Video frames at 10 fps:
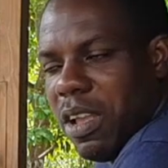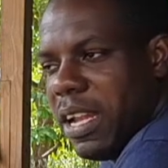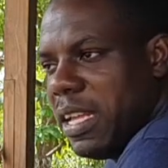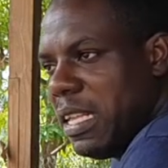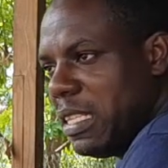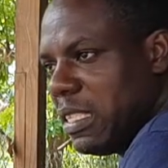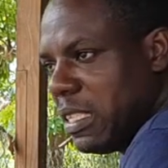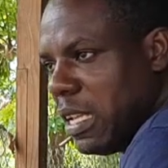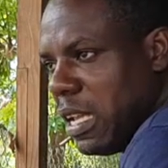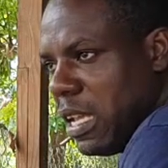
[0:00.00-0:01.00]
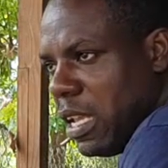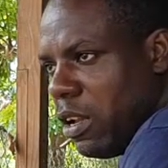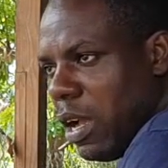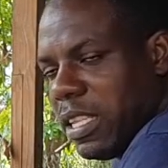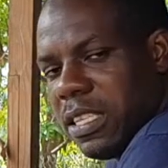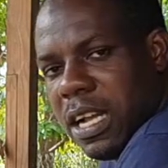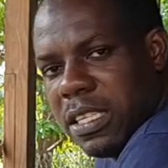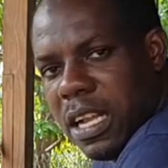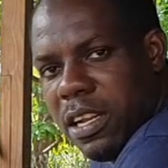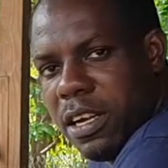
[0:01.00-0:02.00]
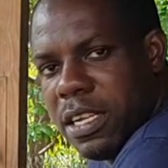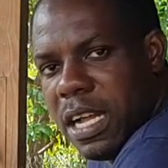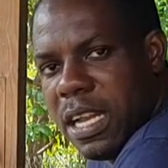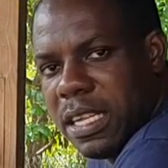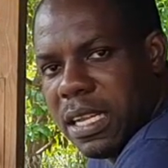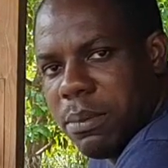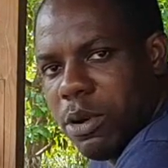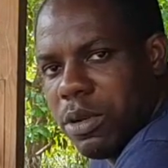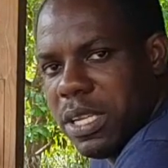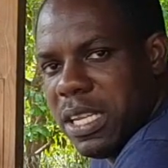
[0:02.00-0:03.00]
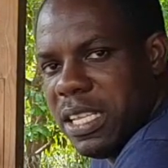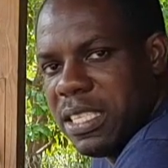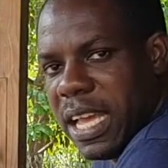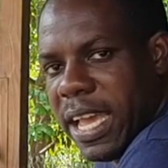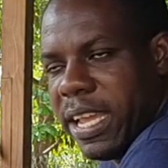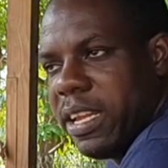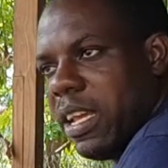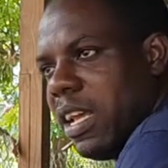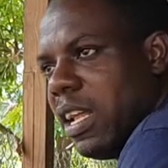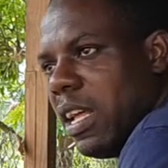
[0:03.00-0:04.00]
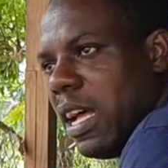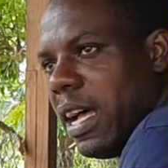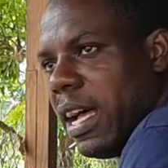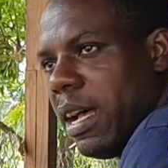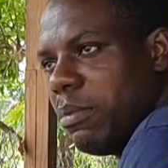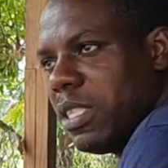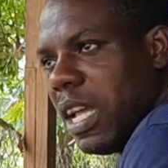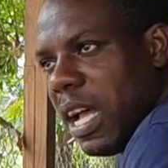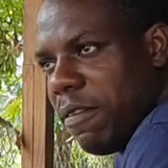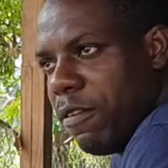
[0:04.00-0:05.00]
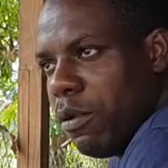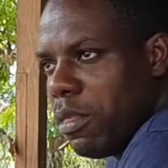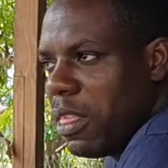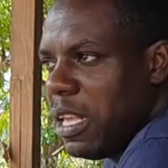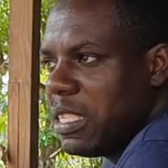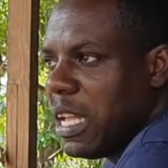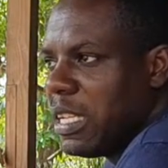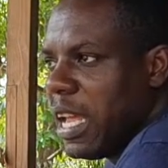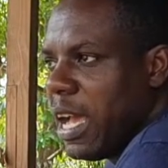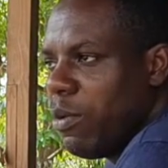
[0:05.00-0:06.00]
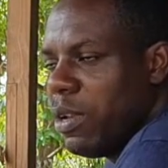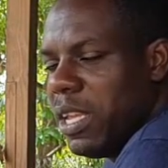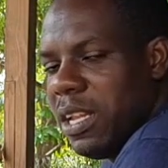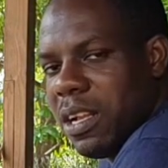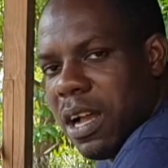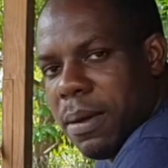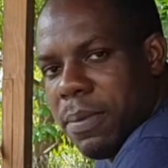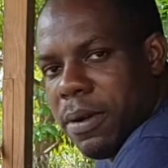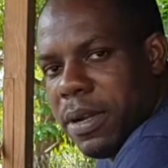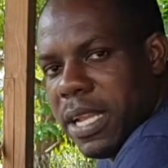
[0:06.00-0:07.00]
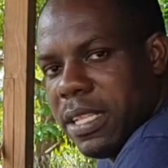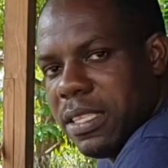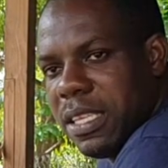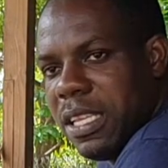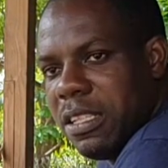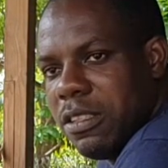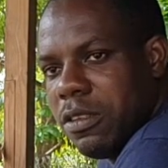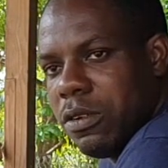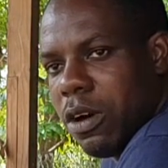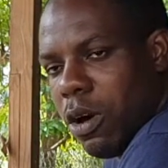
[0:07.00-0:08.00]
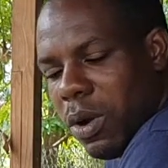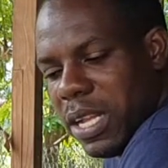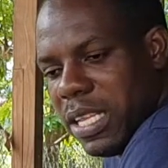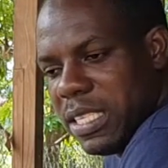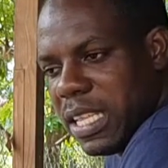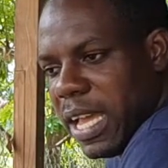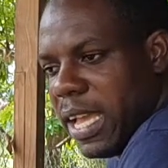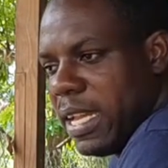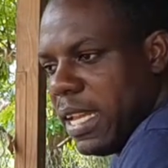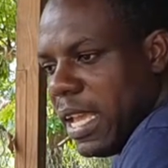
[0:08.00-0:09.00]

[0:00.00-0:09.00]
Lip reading: channels, you know, I sort of learned a lot about the design. Saw a few things that I would incorporate into our design,